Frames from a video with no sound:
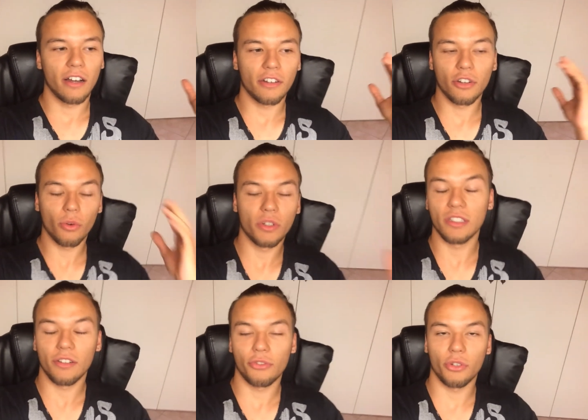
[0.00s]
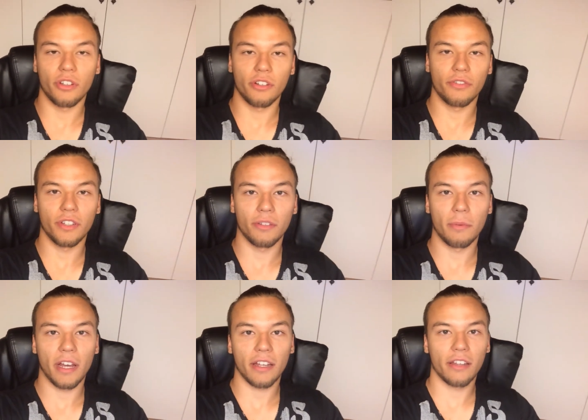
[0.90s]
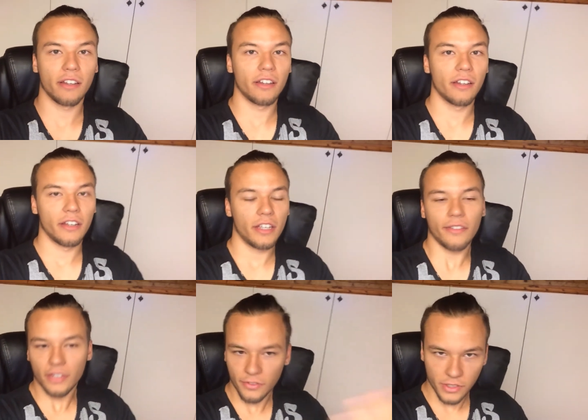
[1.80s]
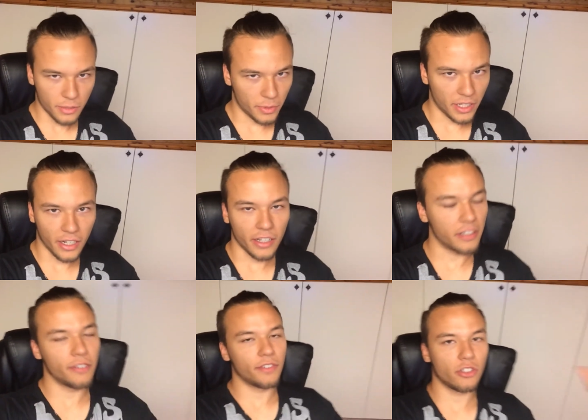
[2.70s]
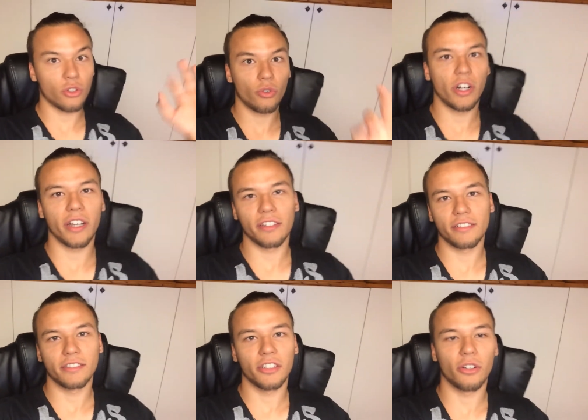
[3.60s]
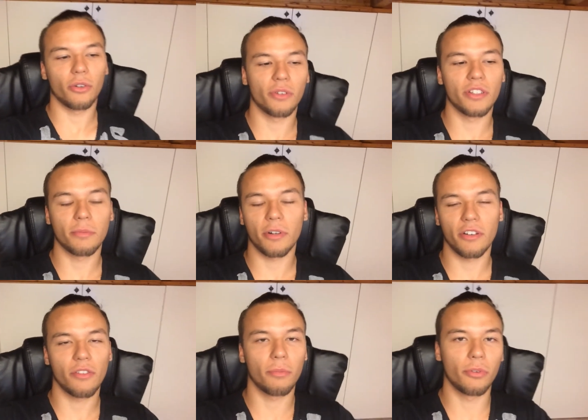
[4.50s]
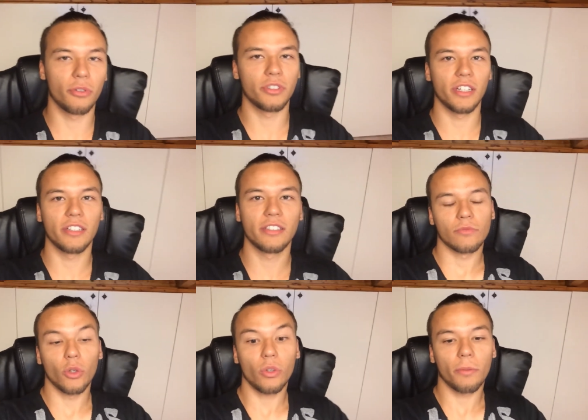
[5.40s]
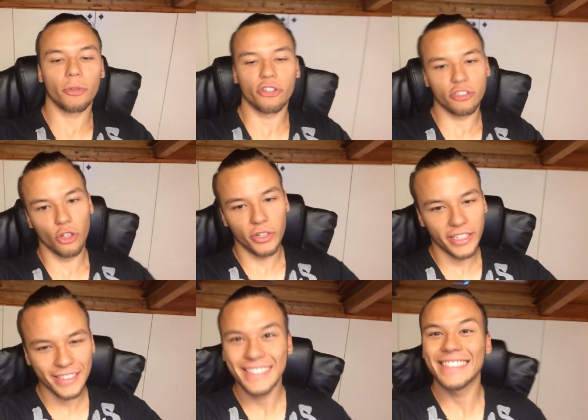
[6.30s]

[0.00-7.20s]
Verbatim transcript: I'd always love to hear feedback, even if it's a bit negative. It's alright, you know, it's a part of the process. Oh, computer's loaded.